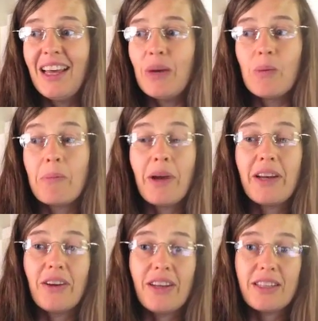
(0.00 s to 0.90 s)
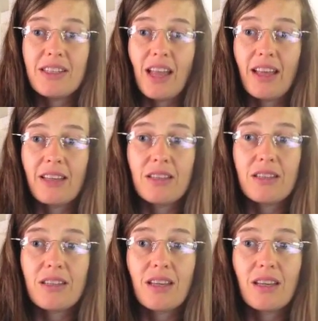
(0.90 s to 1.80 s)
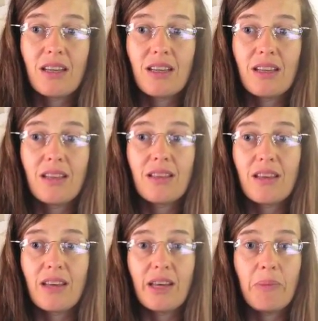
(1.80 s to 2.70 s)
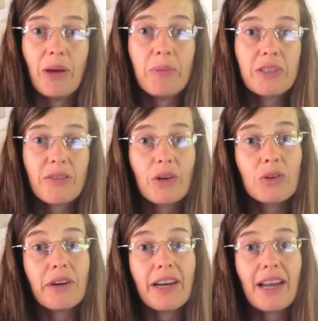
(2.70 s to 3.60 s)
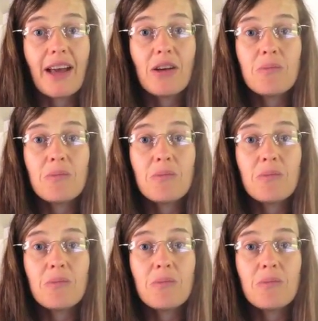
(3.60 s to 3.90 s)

we might not understand the purpose of it all right now,